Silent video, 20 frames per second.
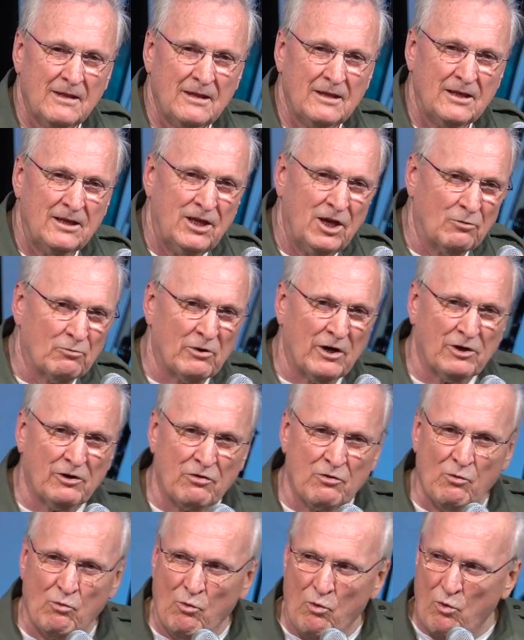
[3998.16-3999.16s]
Get rid of the
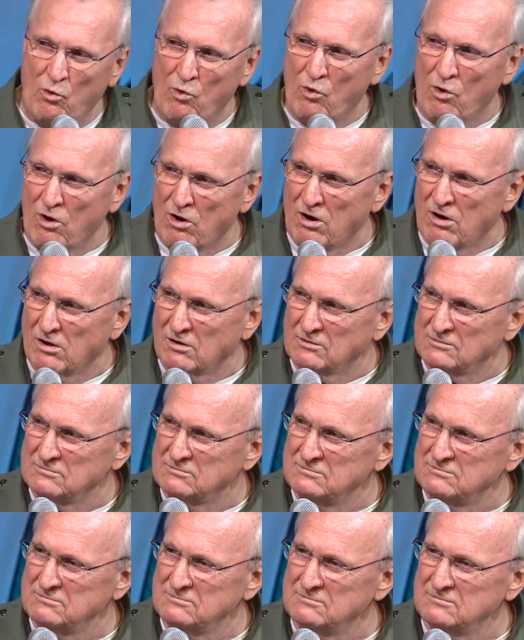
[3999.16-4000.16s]
war
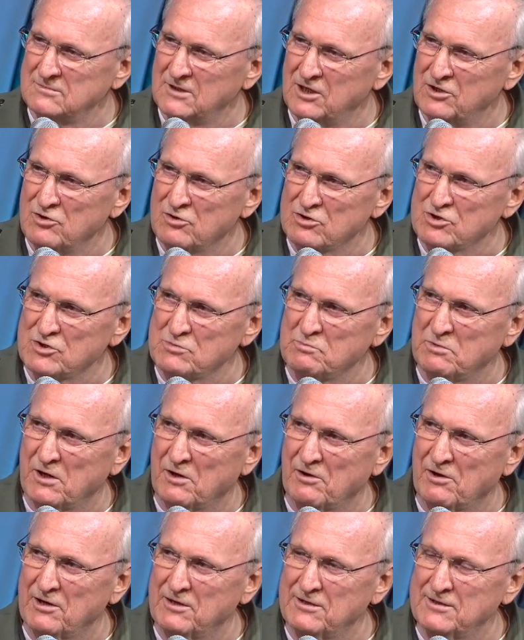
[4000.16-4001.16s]
in your spirit.
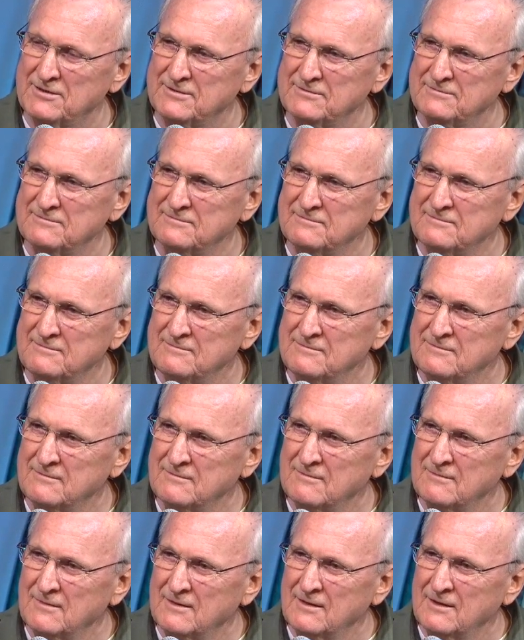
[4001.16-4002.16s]

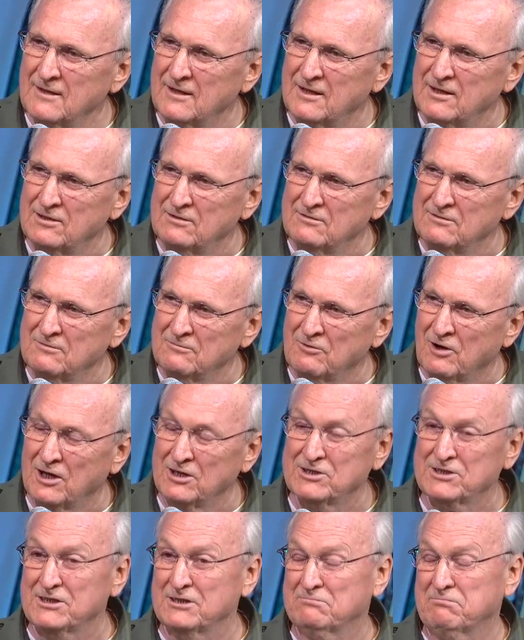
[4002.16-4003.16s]
And Ron
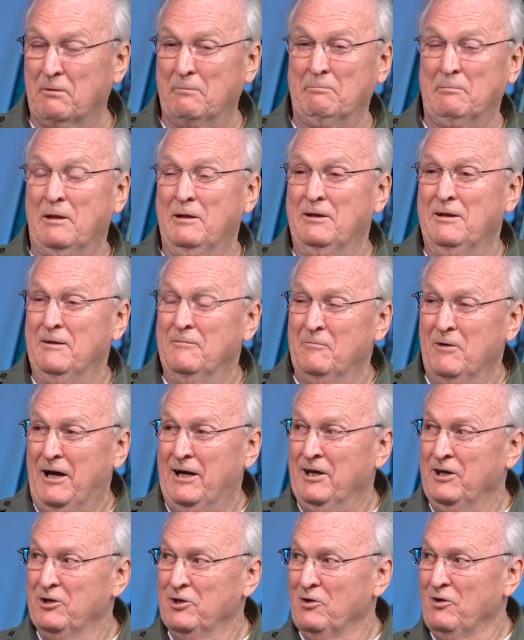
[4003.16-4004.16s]
says, I
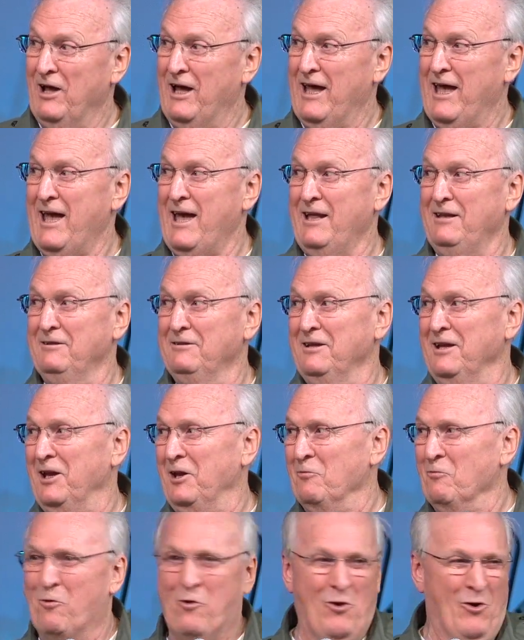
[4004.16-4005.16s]
didn't know I had any
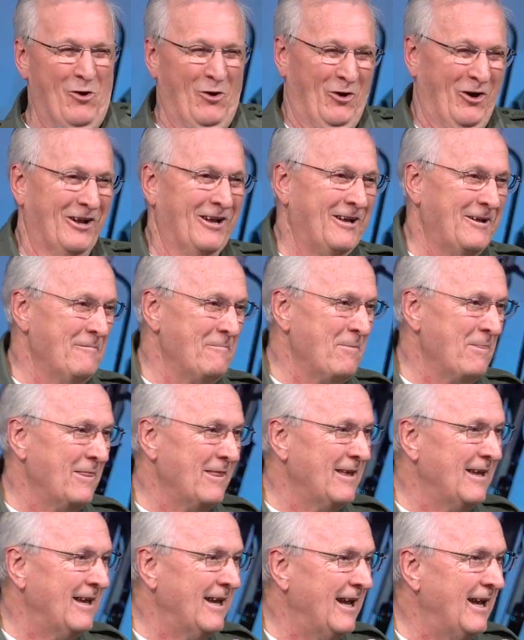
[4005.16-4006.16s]
war.
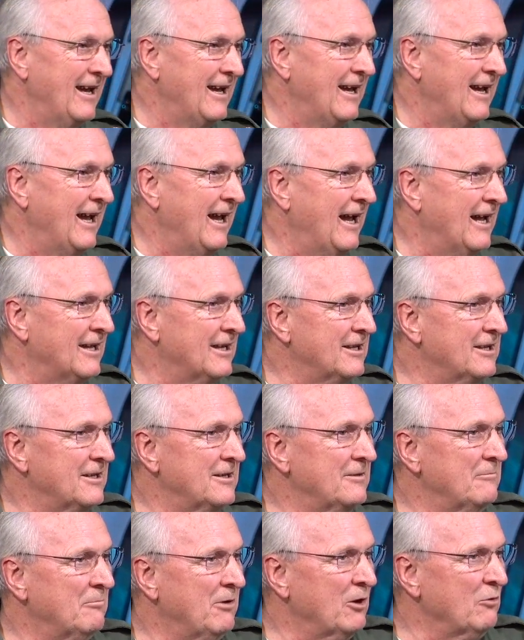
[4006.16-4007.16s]
And,
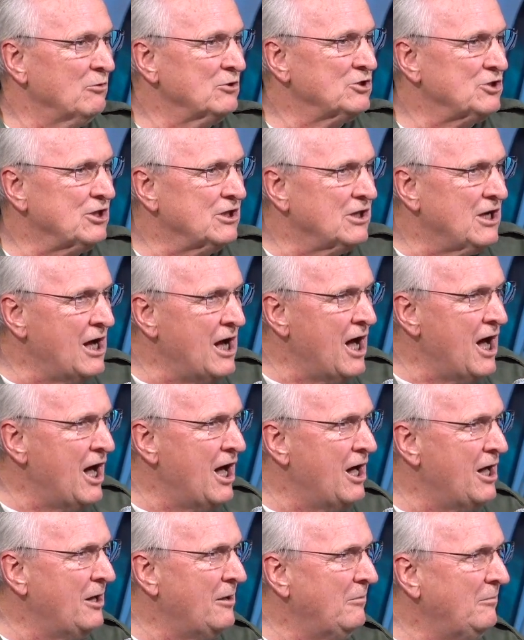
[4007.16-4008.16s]
but it was to
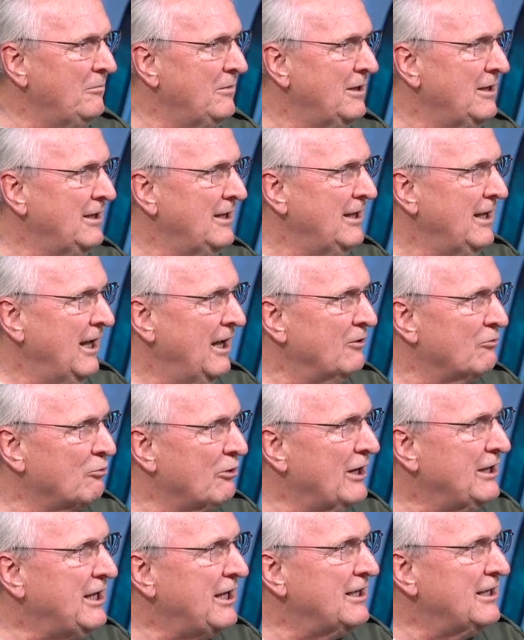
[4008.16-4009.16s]
calm and
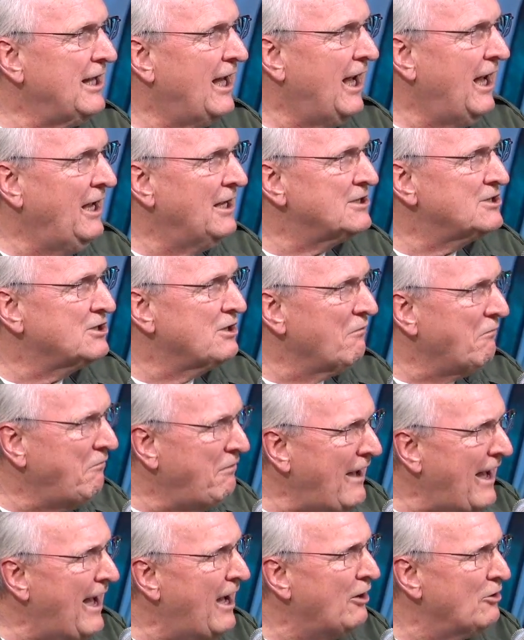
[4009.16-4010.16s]
recognize the
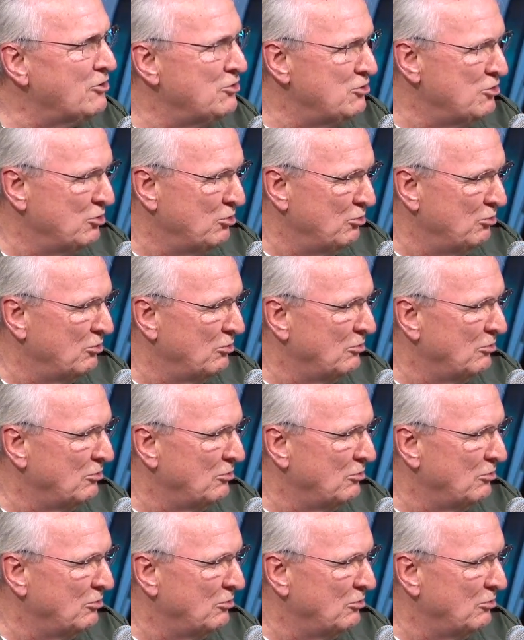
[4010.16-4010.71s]
value